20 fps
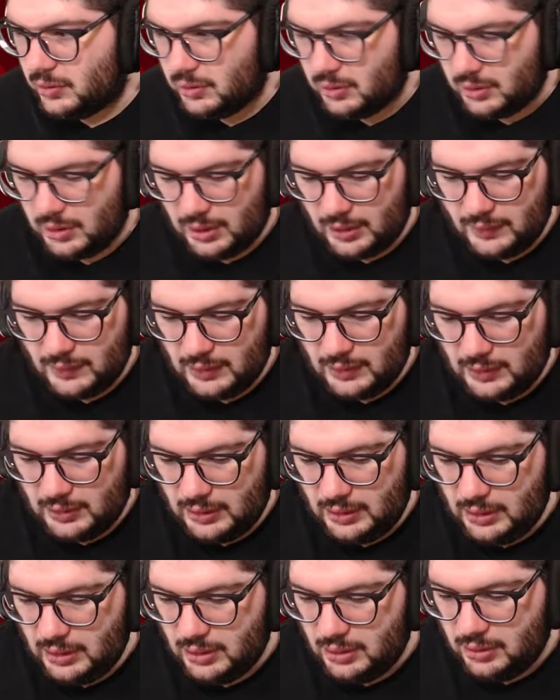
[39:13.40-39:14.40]
and then
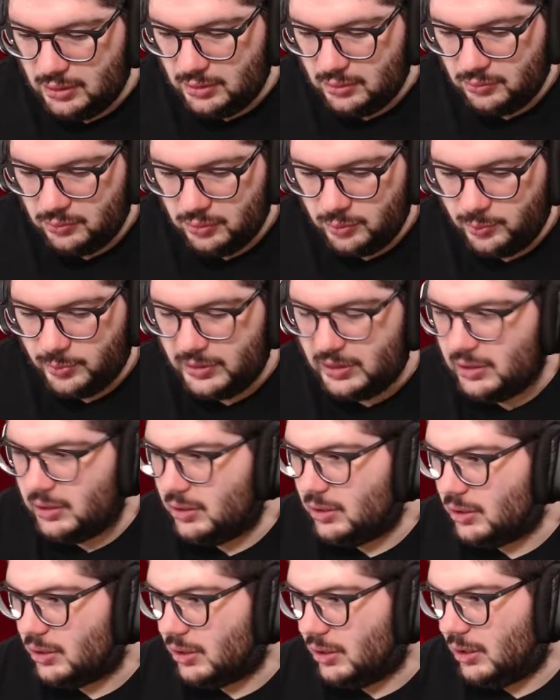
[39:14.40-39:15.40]
in would
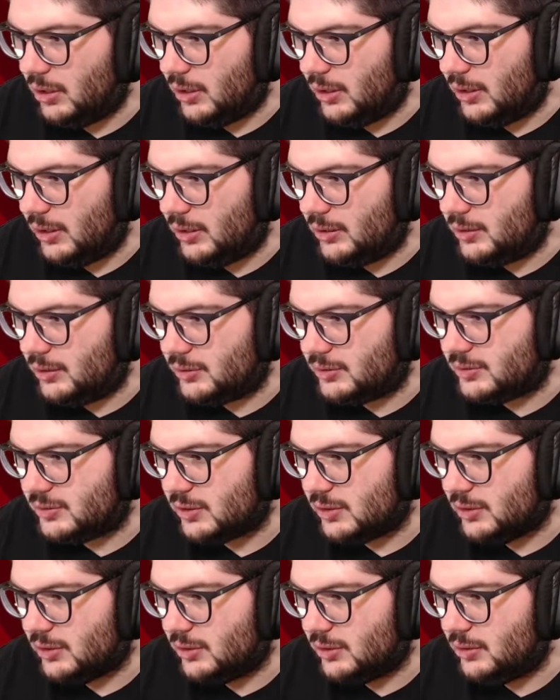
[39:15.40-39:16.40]
be uh,
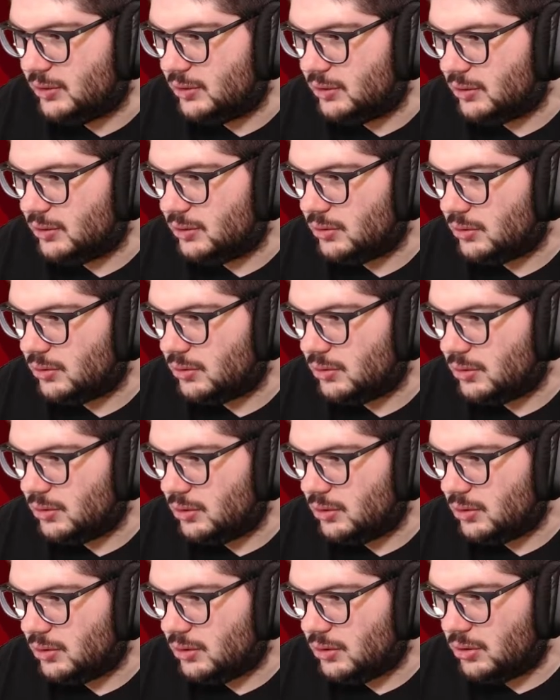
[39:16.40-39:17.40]
Henderson,
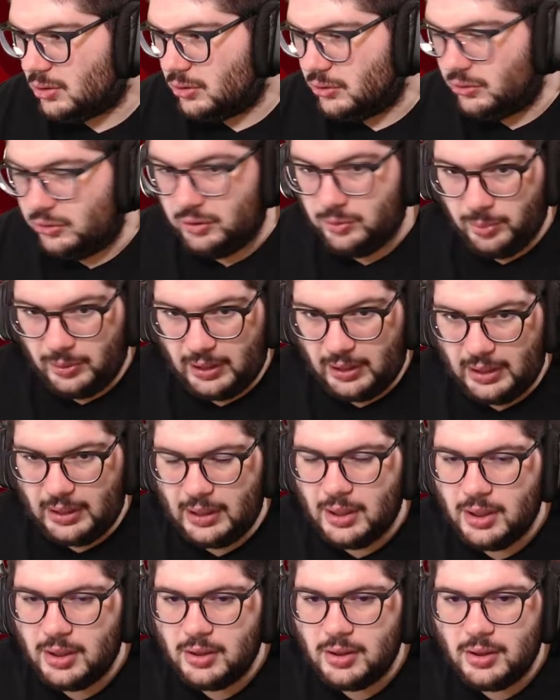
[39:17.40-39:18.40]
who you'd
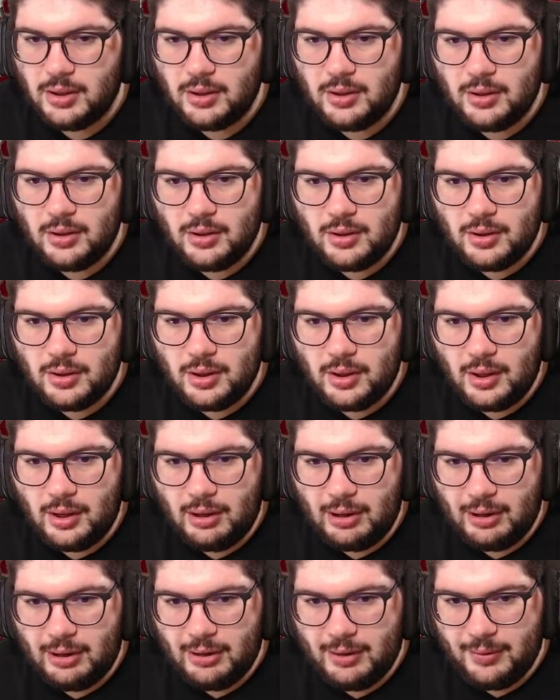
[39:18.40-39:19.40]
play.
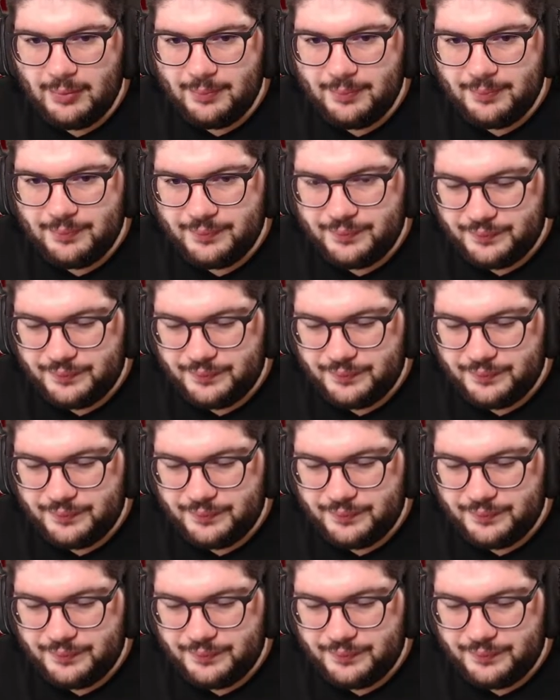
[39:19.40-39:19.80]
Um,